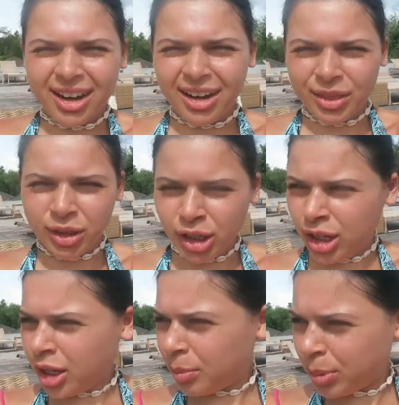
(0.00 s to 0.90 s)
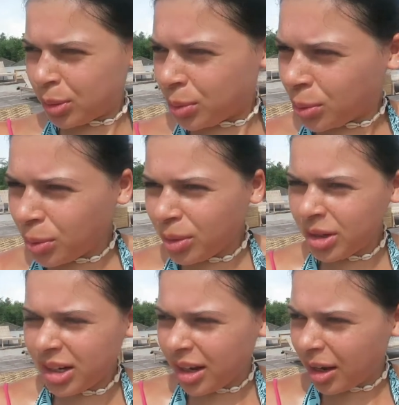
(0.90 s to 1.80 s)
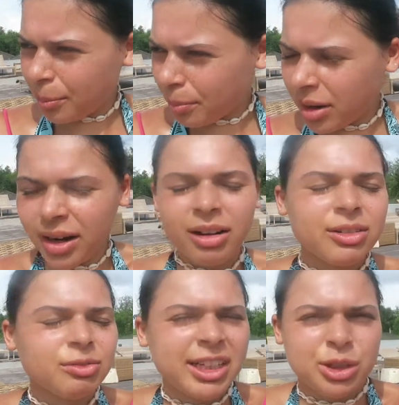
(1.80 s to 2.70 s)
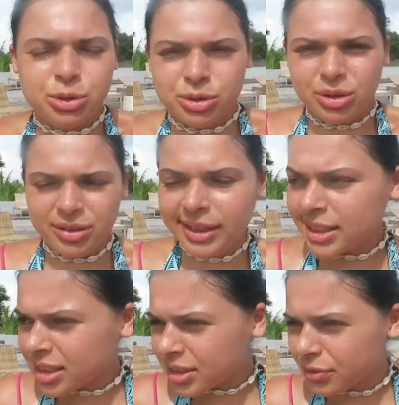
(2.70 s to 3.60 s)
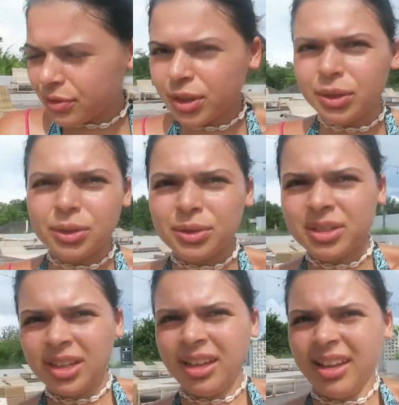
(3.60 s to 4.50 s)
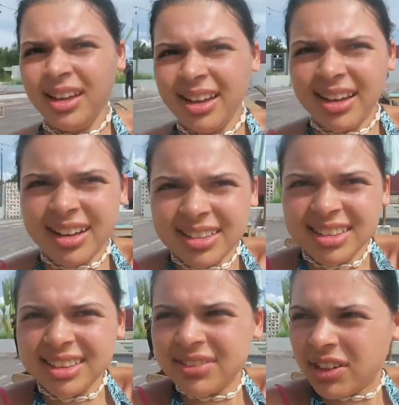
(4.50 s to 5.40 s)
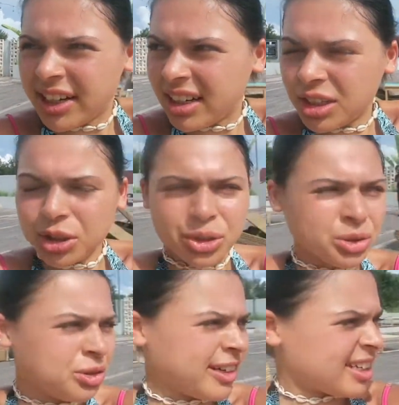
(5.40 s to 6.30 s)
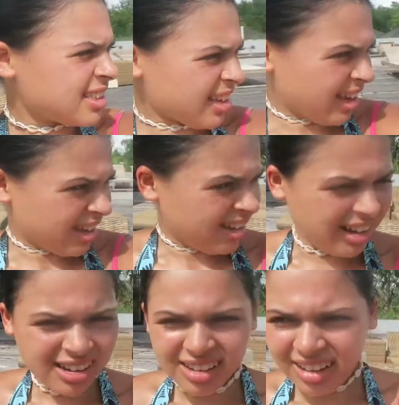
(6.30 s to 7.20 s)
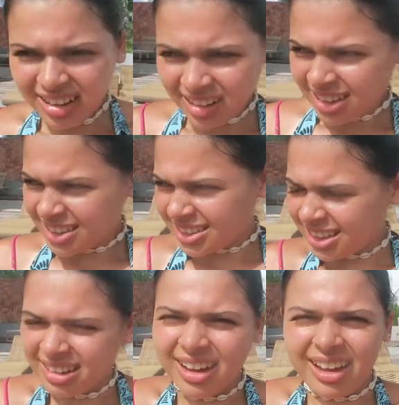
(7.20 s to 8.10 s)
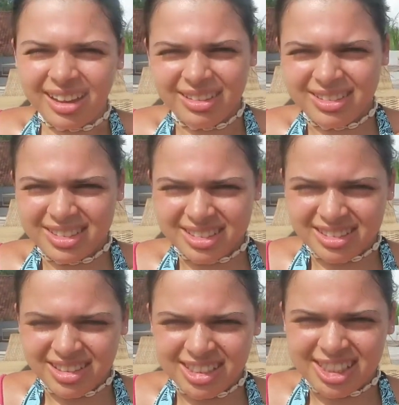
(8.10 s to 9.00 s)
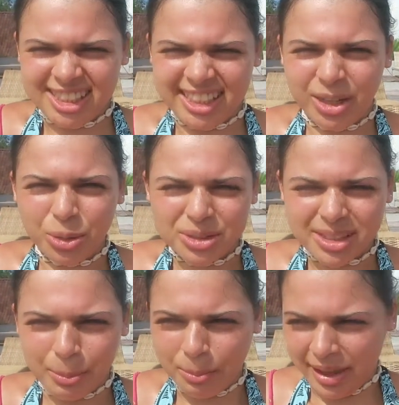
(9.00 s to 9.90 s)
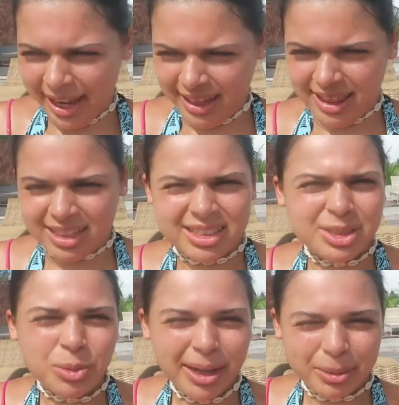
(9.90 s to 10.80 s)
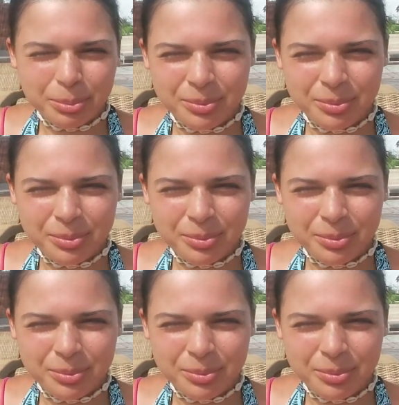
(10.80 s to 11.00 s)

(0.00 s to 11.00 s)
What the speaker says: at the pool bar and restaurant that does food, and it's very luxurious here. So yeah, I'm just gonna chill, sunbathe, and swim.